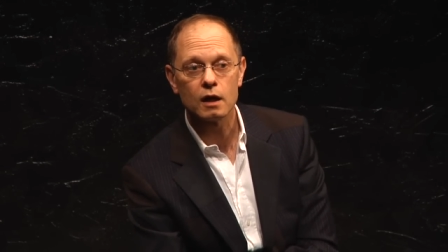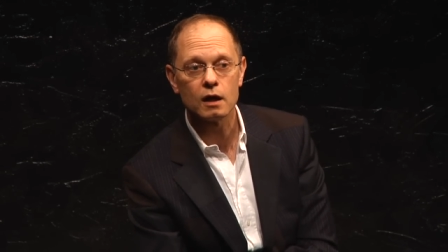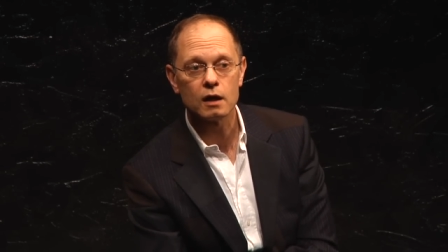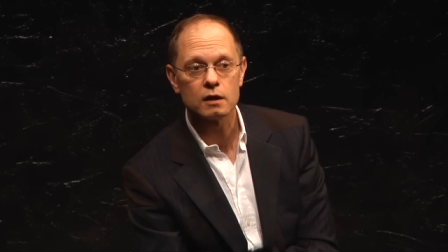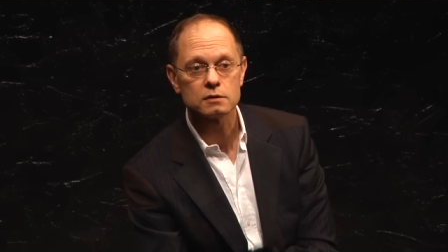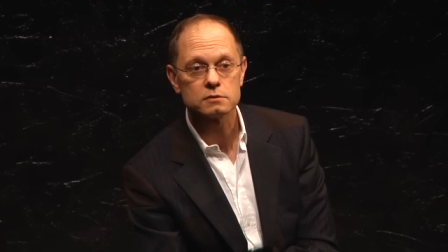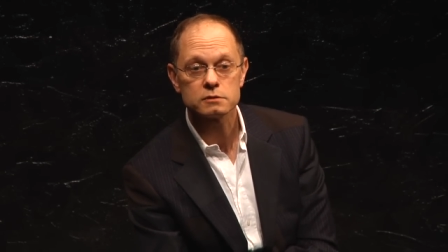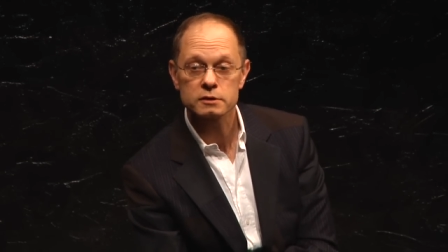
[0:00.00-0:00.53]

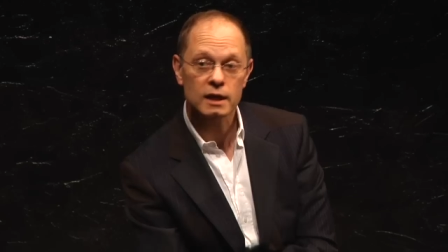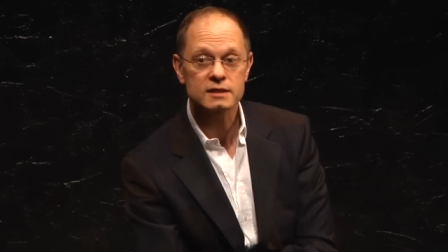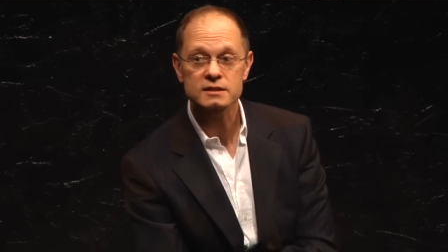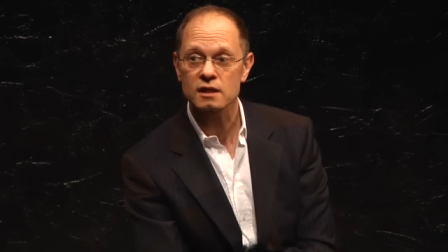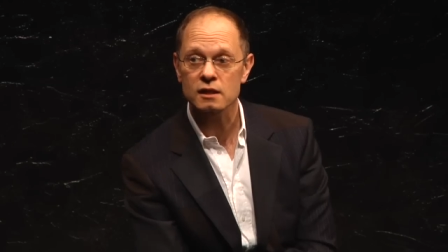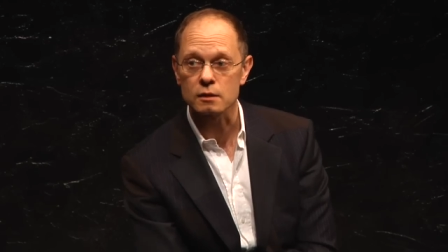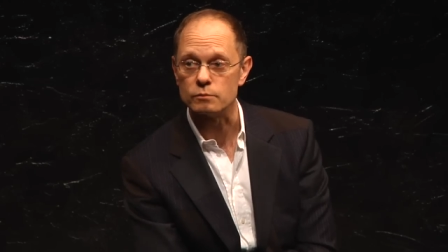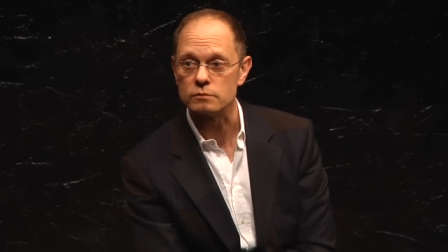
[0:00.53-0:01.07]
uh, you
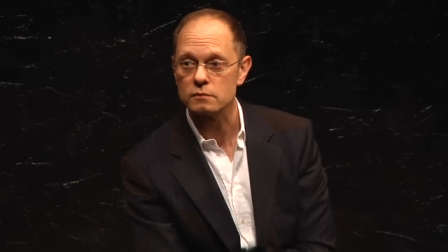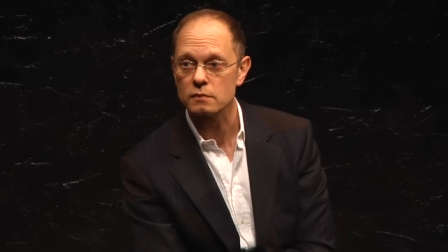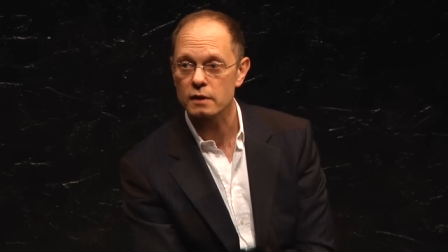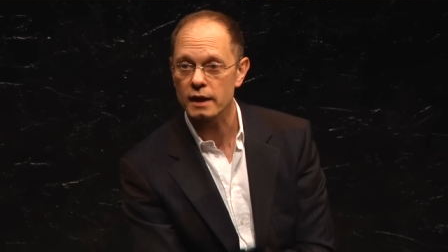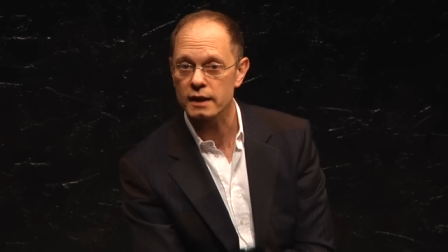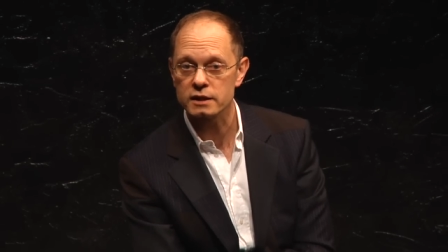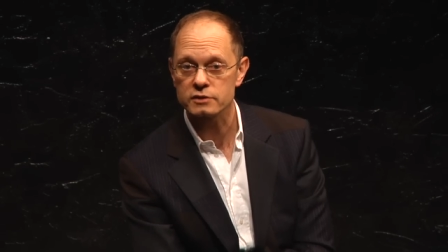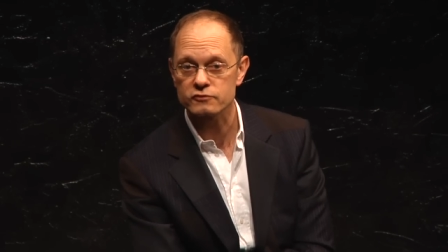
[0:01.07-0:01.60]
gotta tell them.
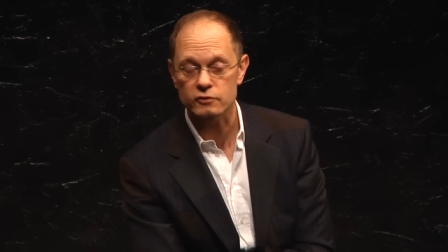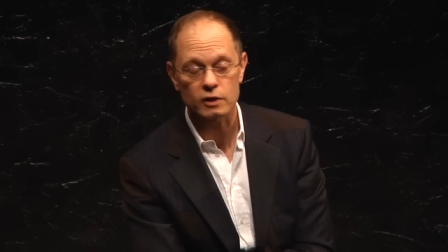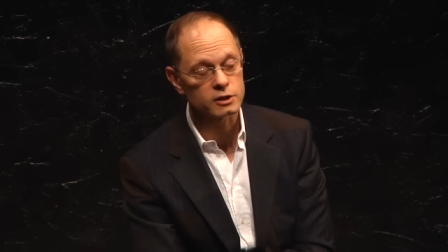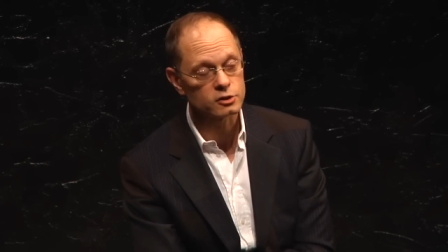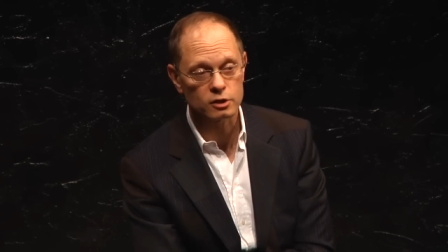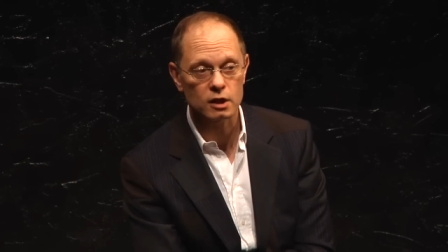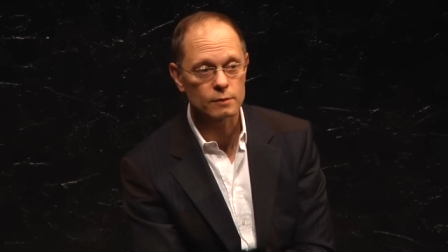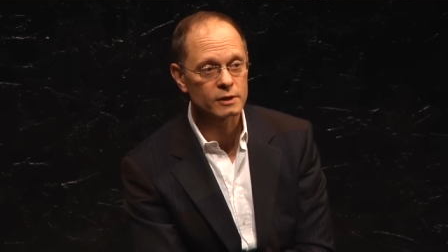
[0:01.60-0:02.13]
And, it's,
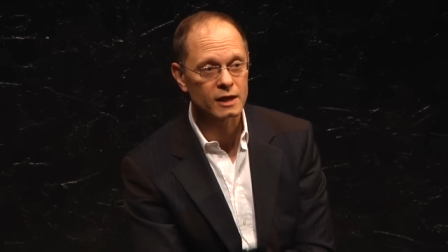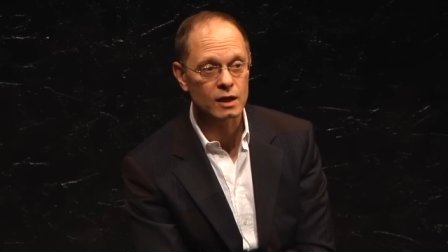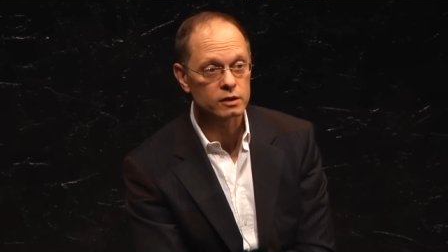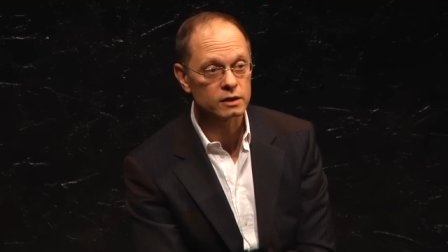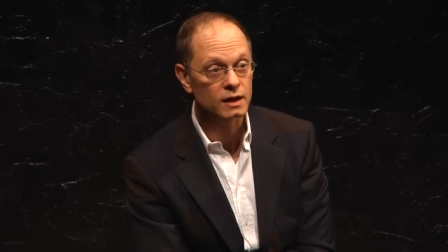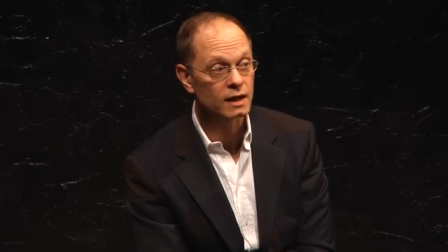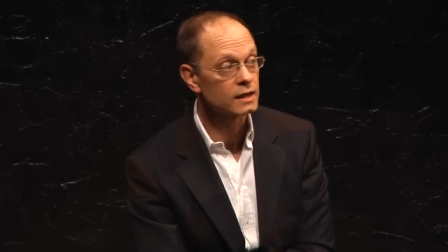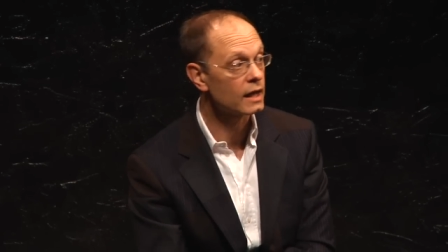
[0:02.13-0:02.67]
and you're coming
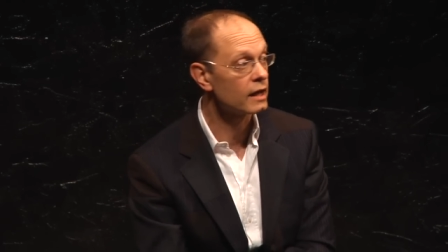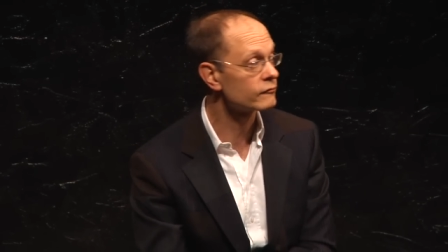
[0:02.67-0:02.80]
out again.